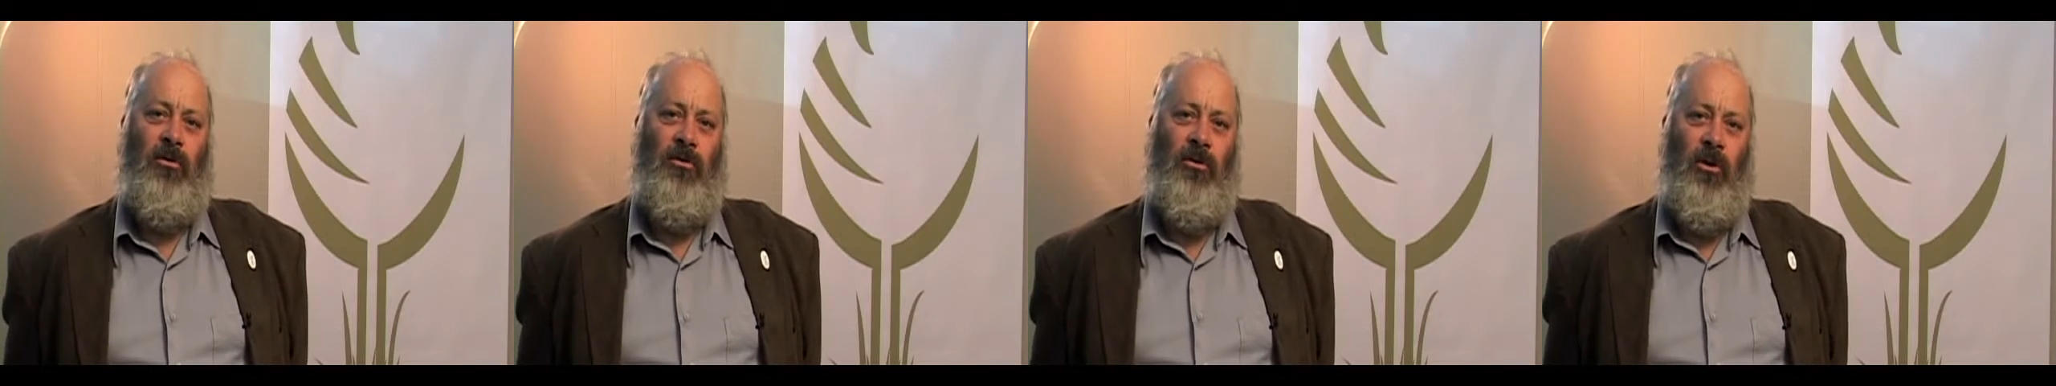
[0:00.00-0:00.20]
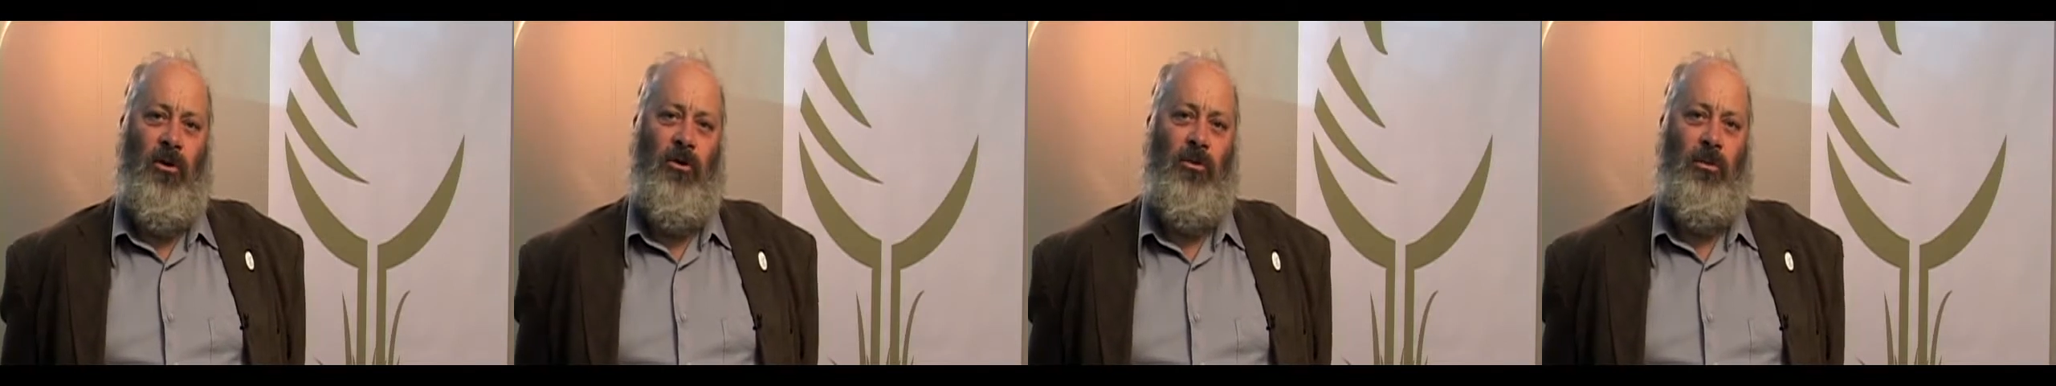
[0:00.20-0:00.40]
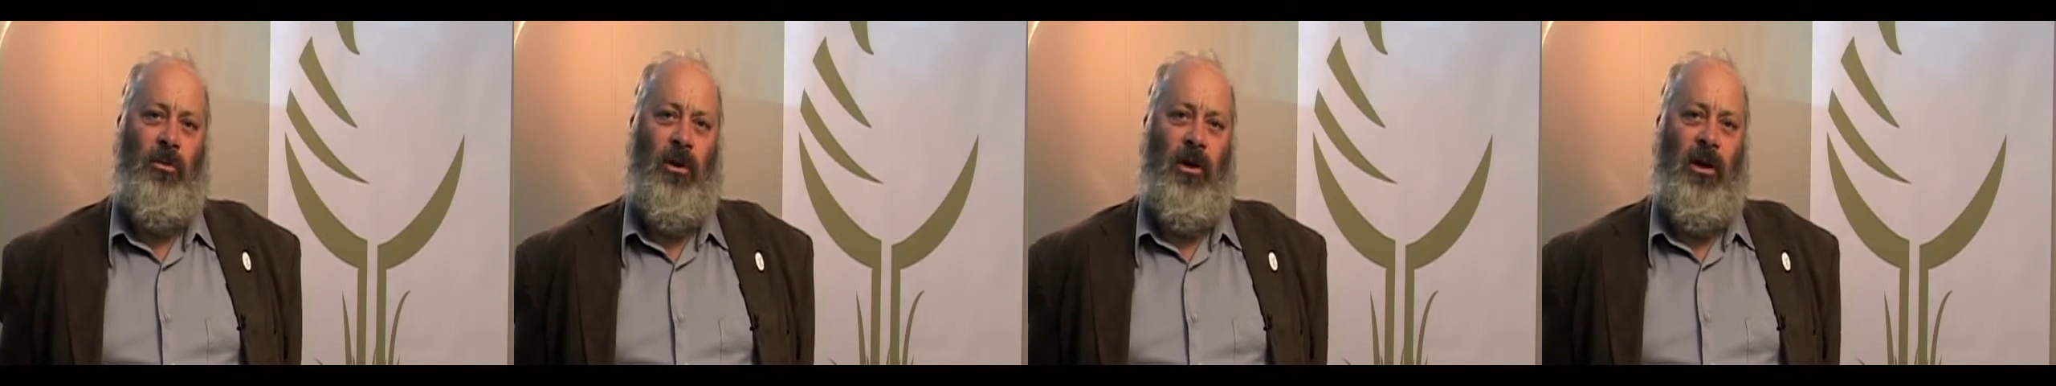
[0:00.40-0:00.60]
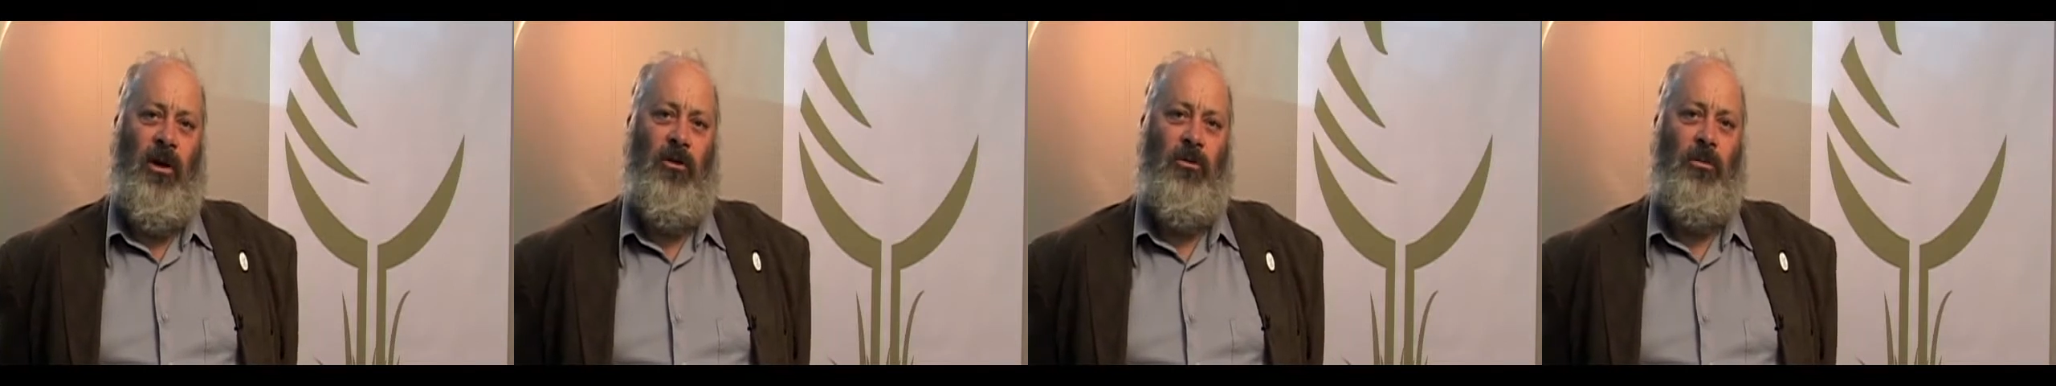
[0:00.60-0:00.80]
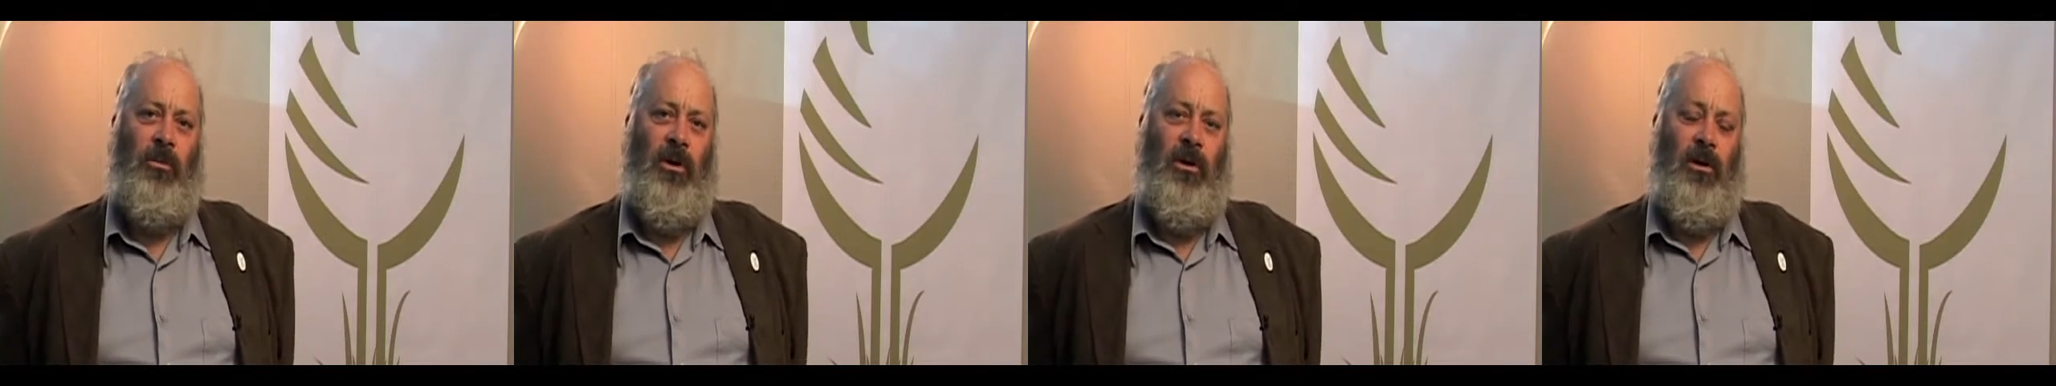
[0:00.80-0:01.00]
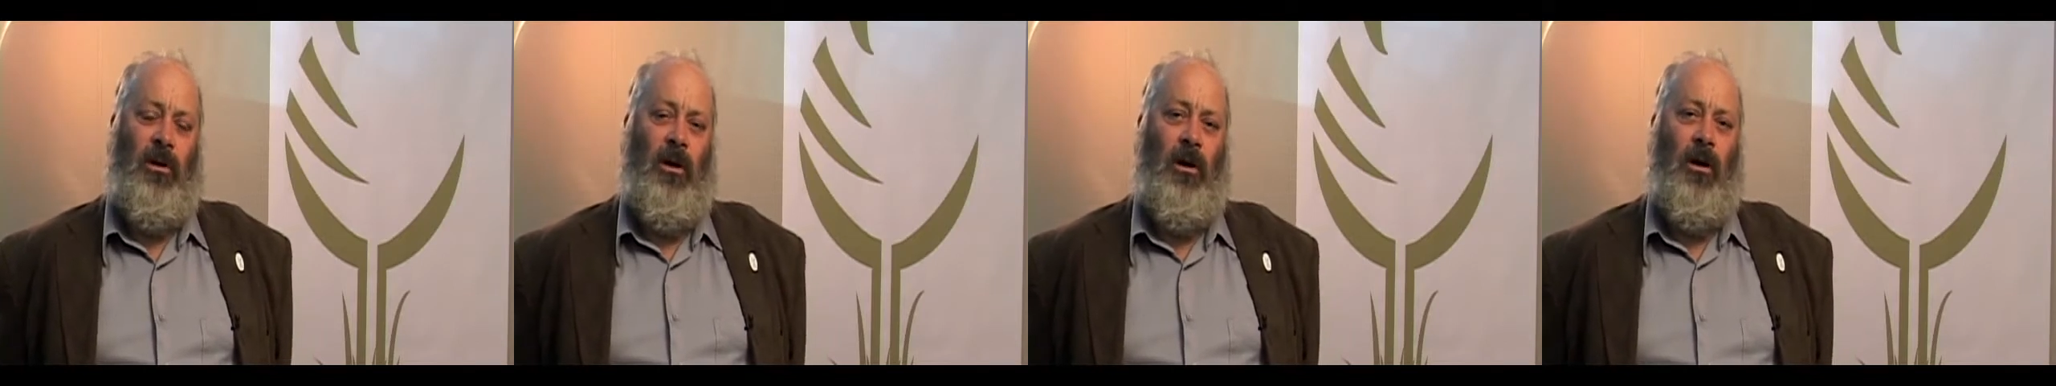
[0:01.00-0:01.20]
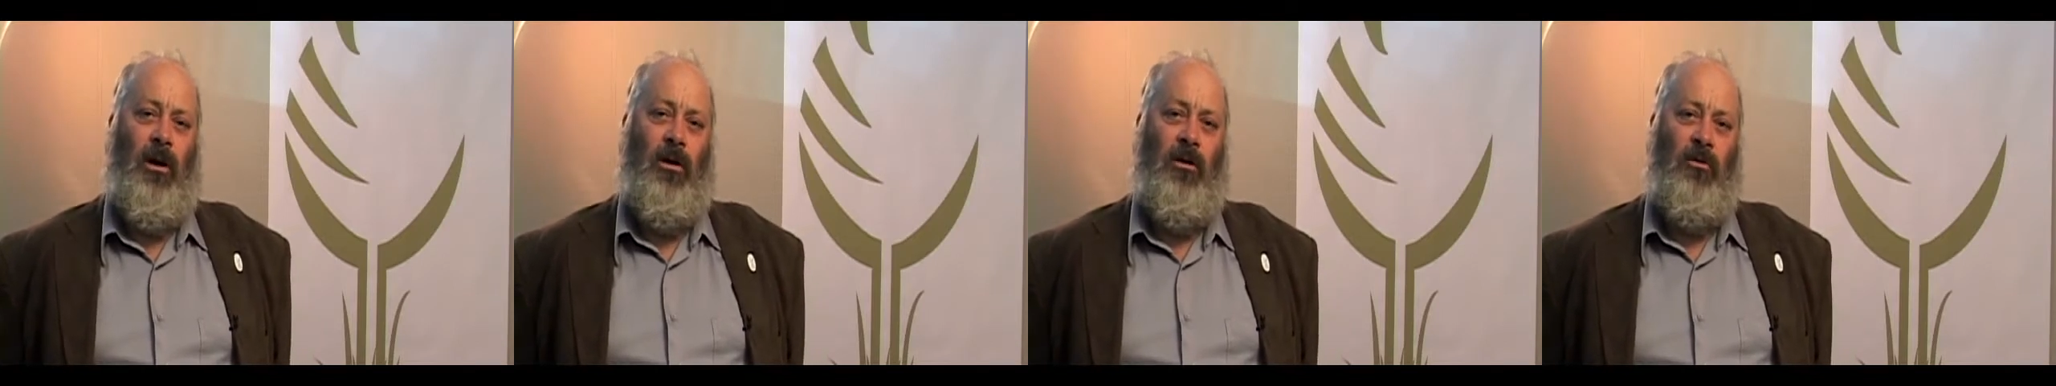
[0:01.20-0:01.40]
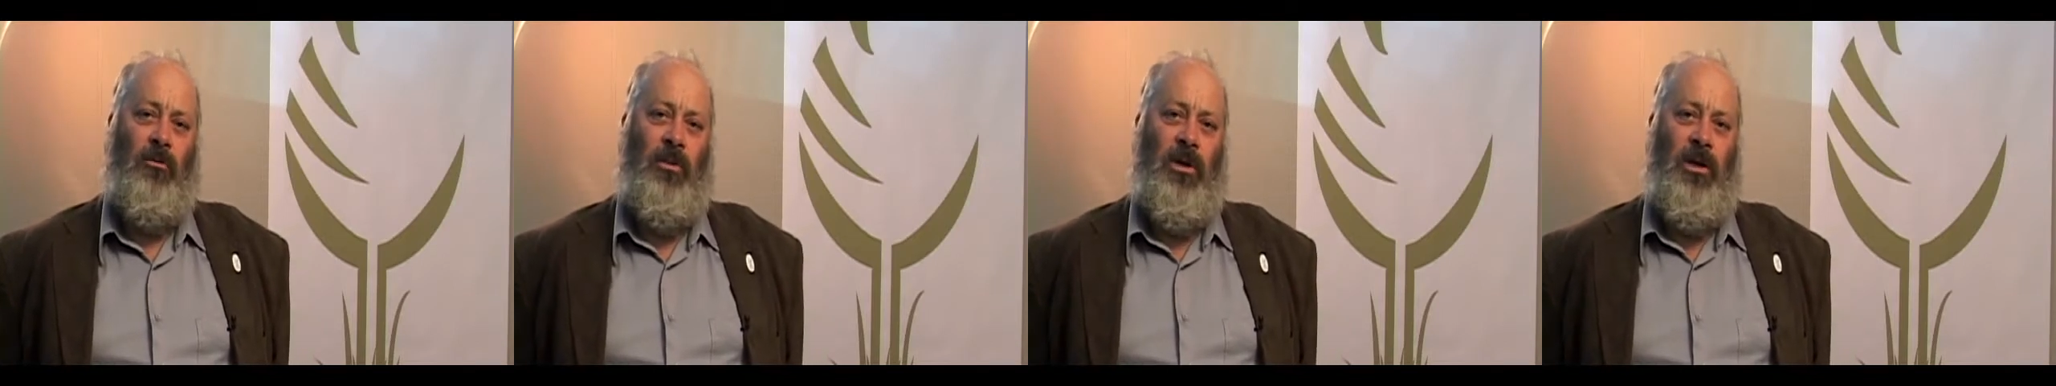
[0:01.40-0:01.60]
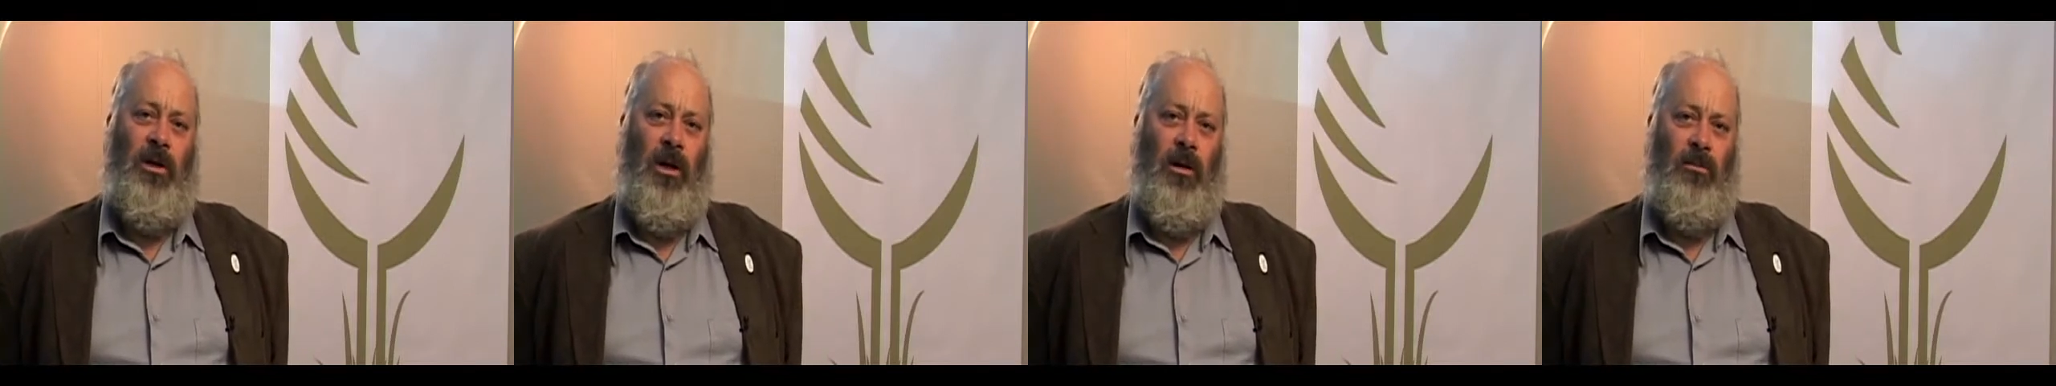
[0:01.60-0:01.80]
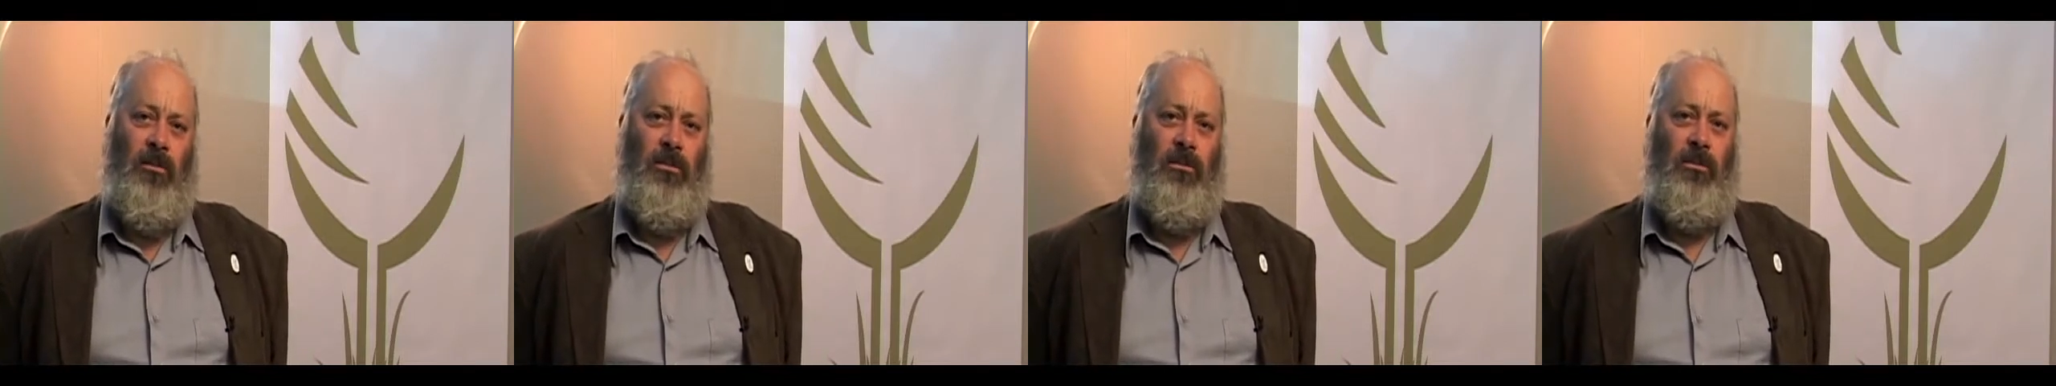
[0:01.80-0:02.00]
first place but are
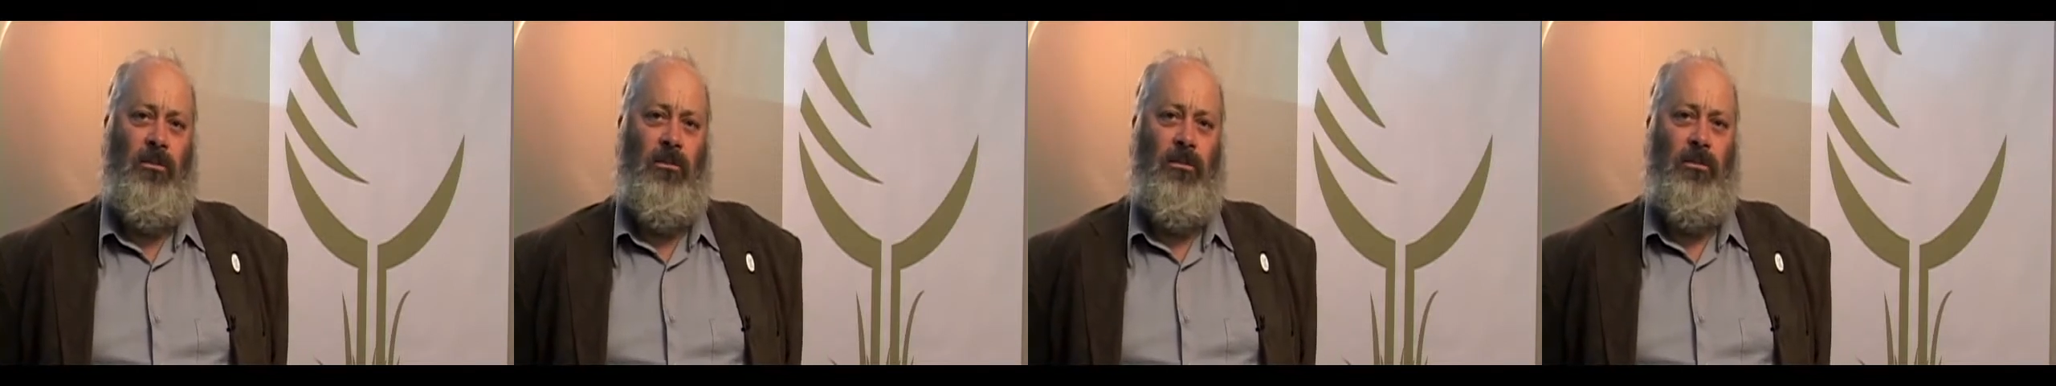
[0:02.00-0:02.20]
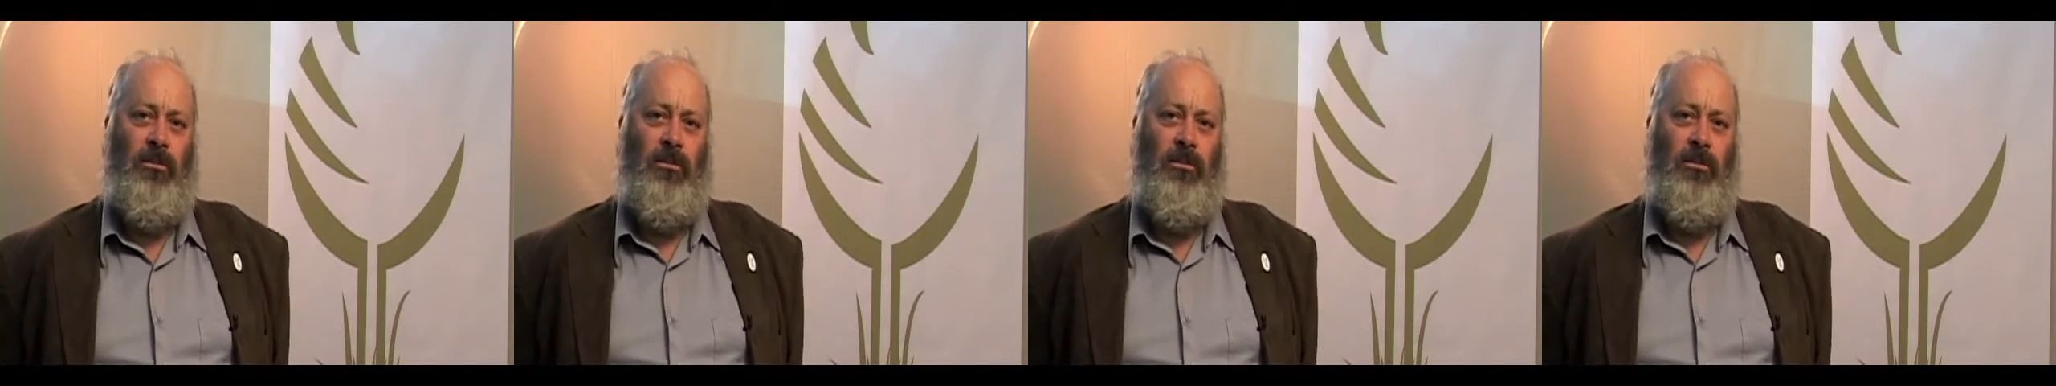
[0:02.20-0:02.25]
become